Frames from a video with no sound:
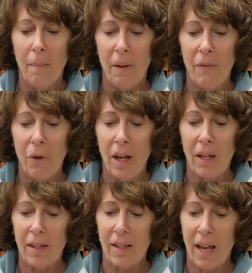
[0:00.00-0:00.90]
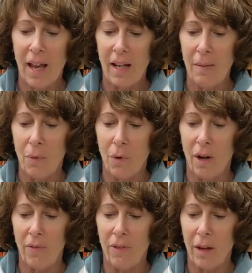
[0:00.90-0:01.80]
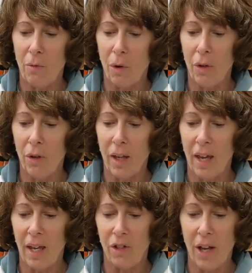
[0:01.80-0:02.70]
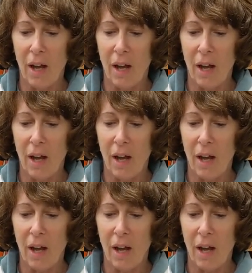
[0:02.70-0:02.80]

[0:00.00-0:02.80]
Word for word: Before I say any more, they roll her cage